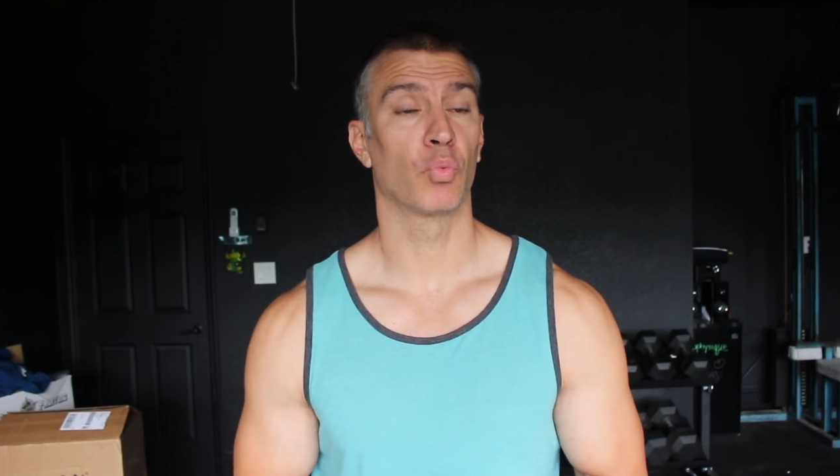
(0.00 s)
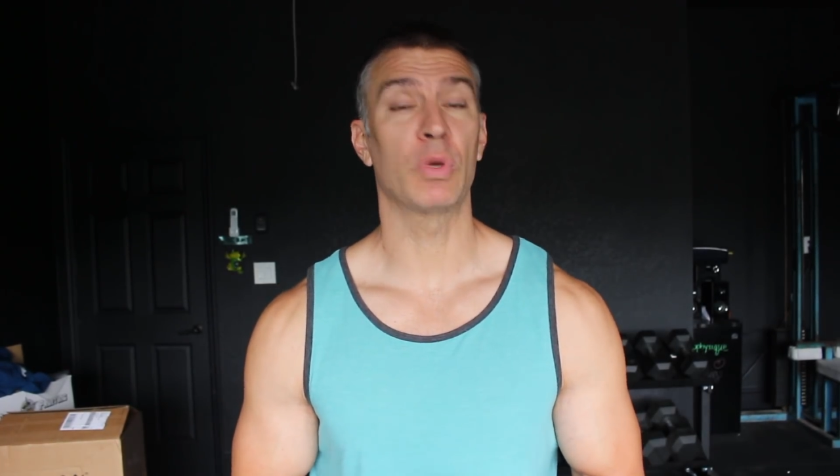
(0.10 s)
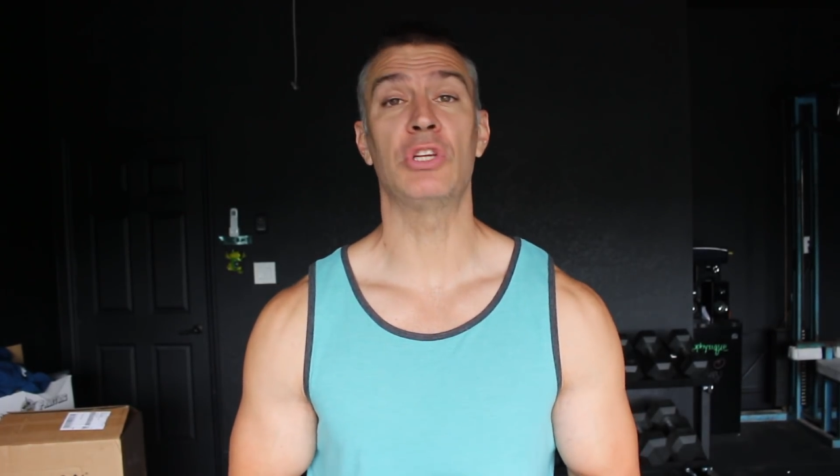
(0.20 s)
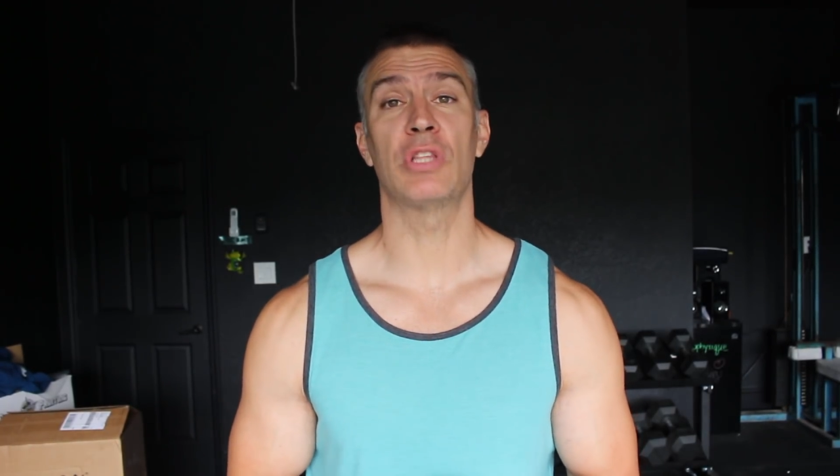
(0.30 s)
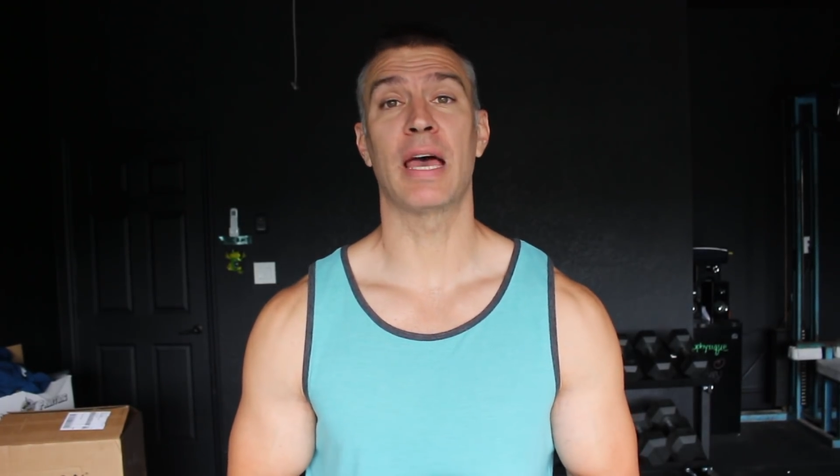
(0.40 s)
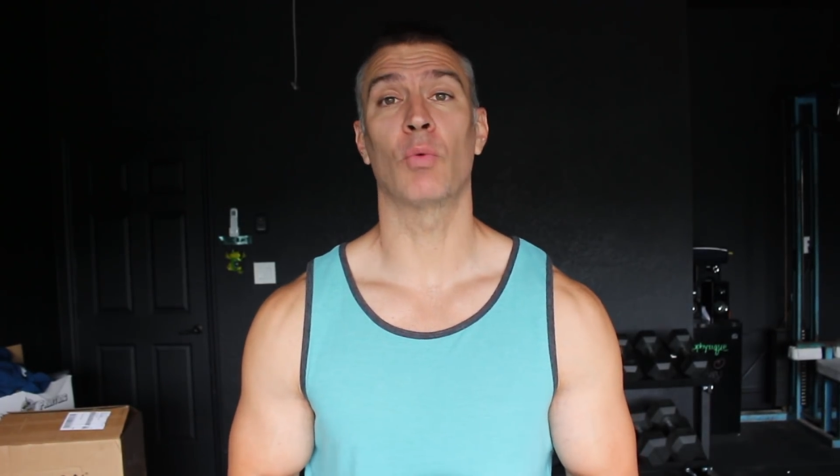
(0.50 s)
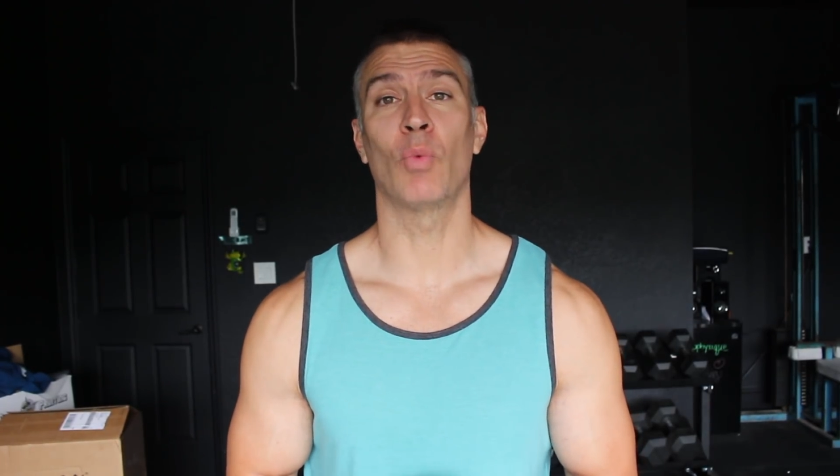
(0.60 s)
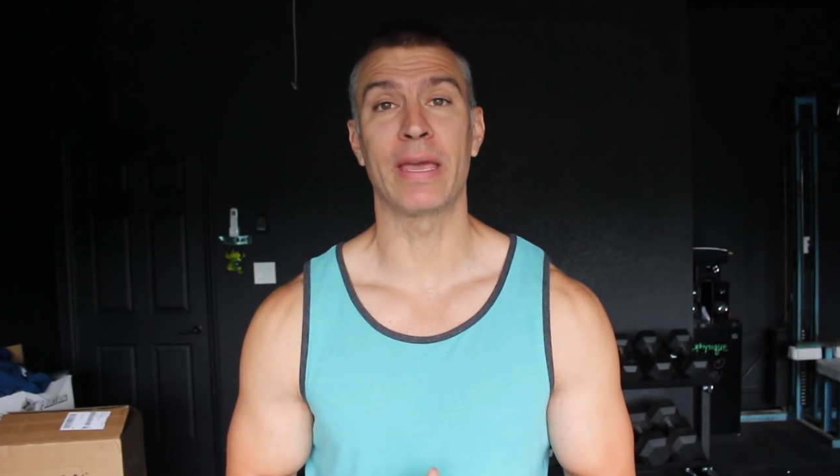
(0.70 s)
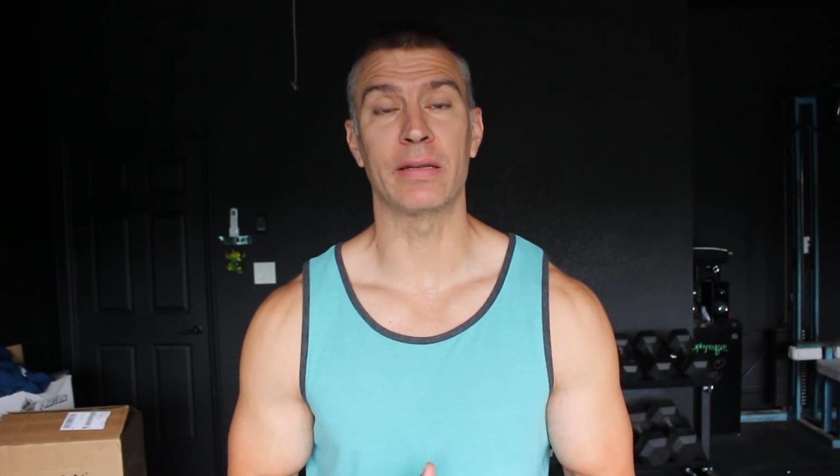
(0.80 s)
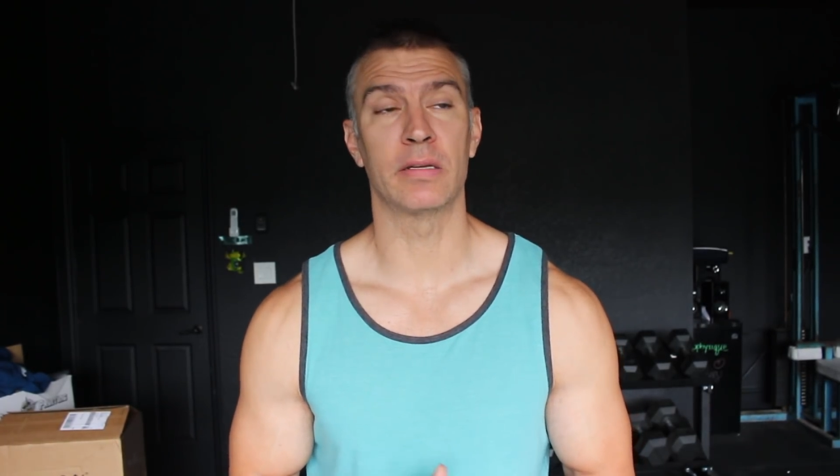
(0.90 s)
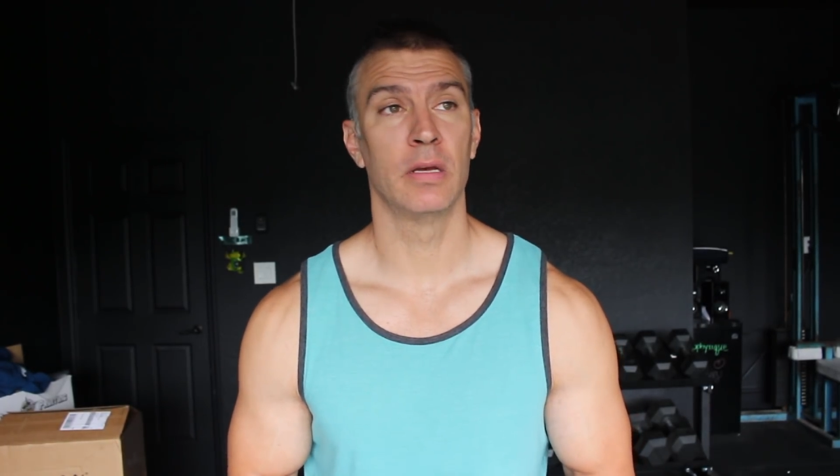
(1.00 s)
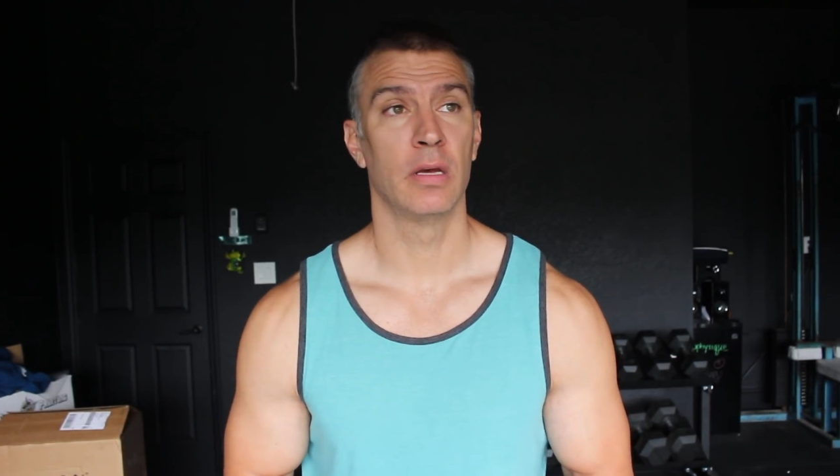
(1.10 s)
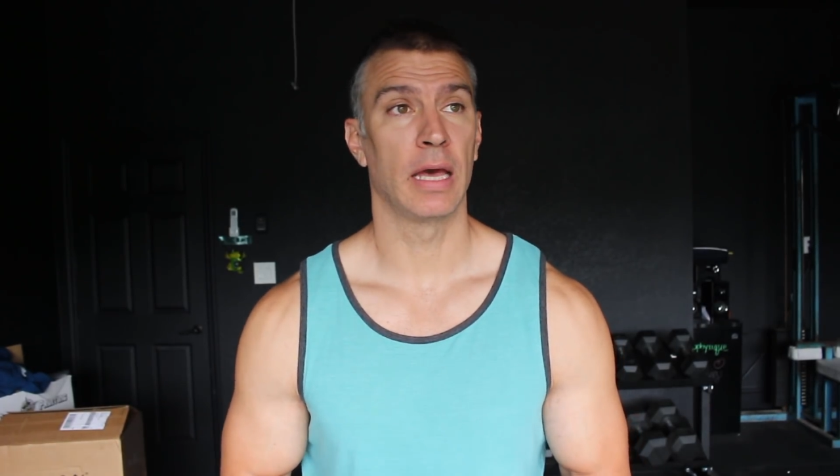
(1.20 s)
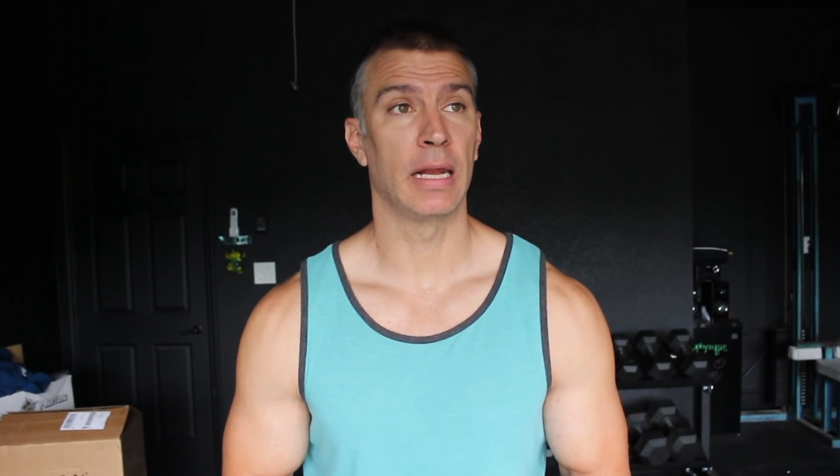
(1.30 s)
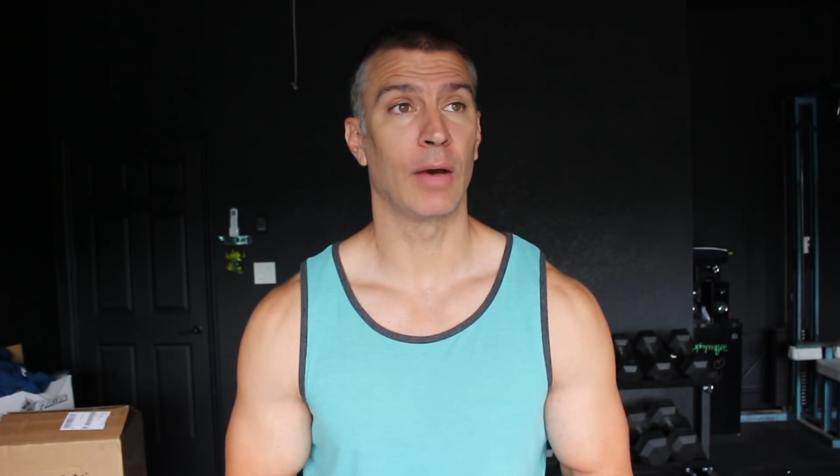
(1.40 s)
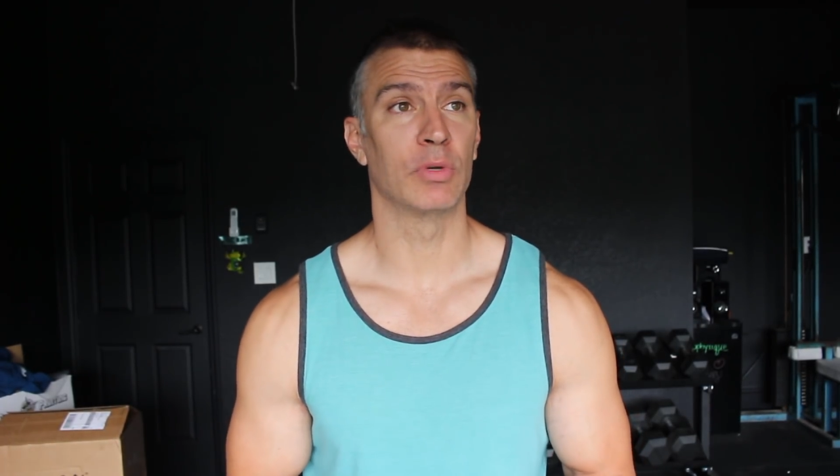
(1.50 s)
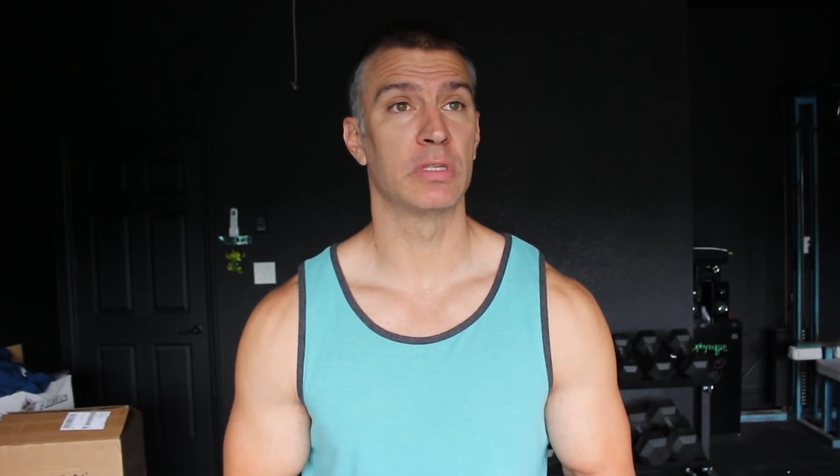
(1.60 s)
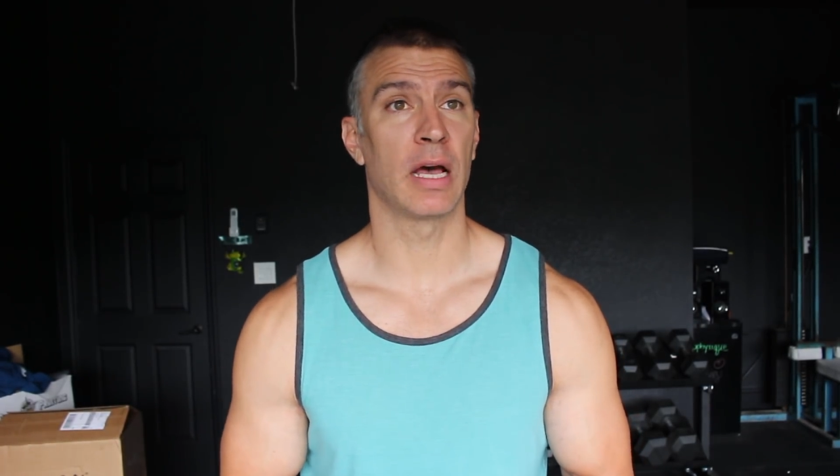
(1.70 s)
reach that weight. And I was